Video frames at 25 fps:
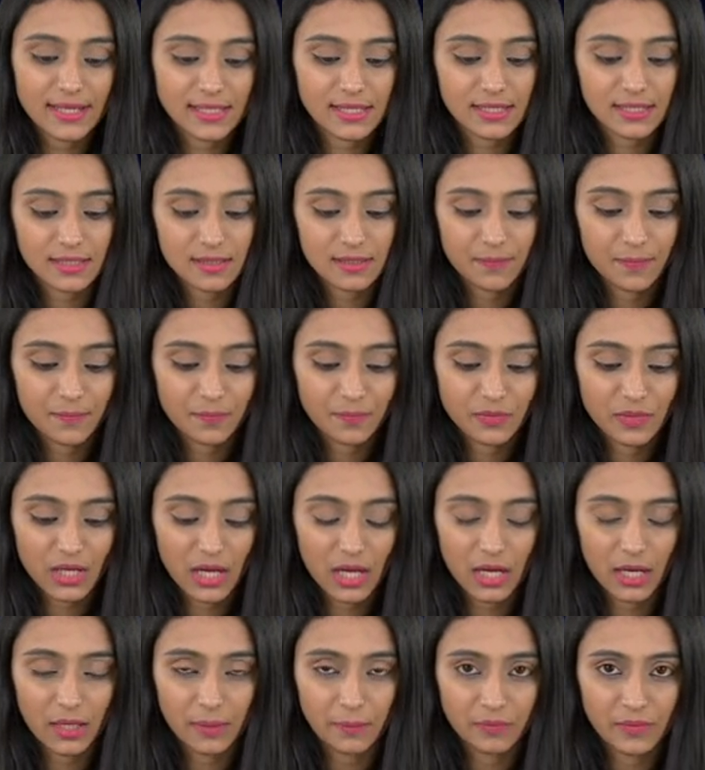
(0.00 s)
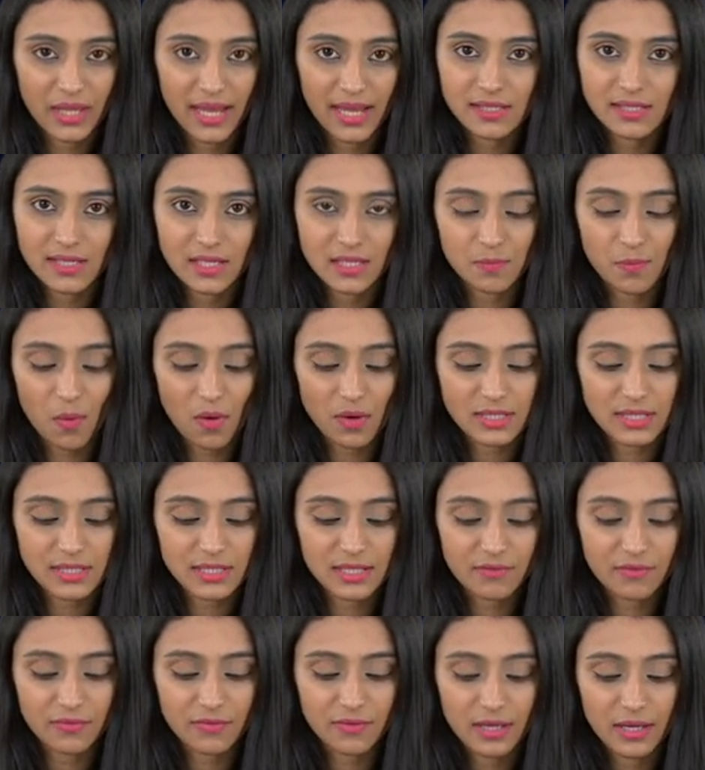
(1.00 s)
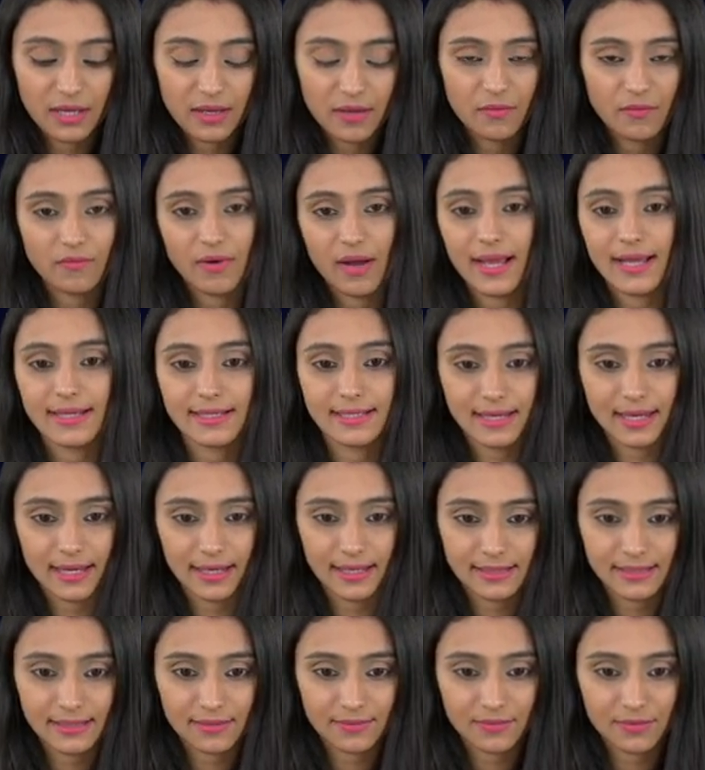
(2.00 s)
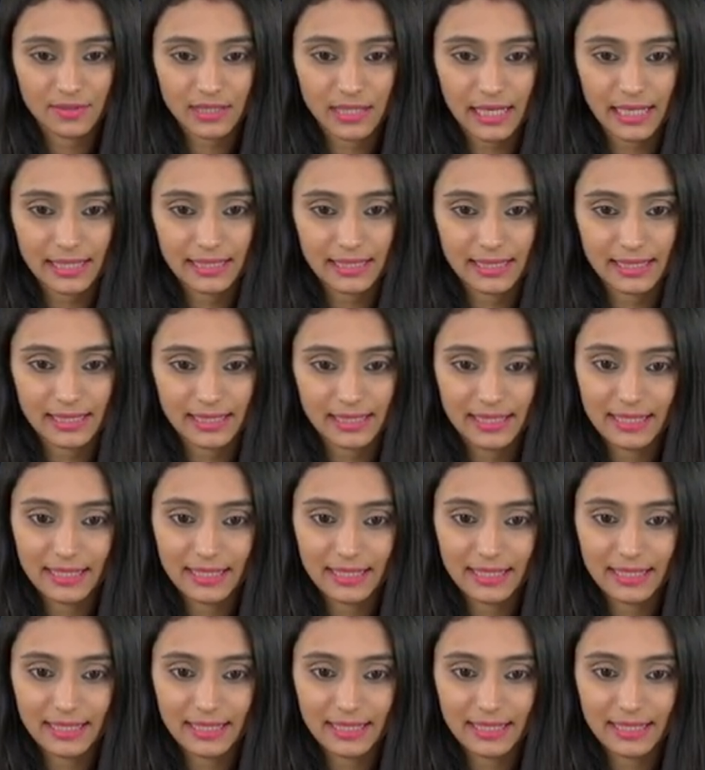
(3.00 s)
is, um, x is positive, y is negative, right?